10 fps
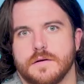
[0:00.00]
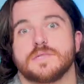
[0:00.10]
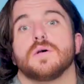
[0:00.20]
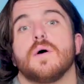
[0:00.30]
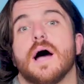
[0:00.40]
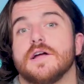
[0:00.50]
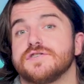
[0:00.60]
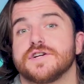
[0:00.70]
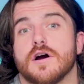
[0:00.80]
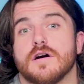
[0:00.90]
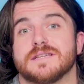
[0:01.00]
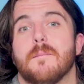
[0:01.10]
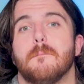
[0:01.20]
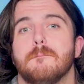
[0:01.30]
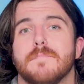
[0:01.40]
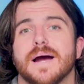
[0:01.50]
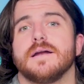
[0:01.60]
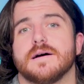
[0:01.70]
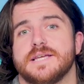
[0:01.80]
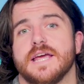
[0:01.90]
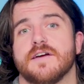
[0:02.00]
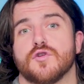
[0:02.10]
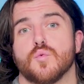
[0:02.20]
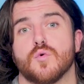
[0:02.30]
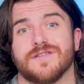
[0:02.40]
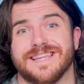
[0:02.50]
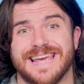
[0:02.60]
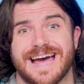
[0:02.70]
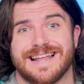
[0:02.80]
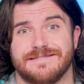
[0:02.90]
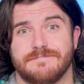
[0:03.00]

So hydrogen cars might not take over the world yet.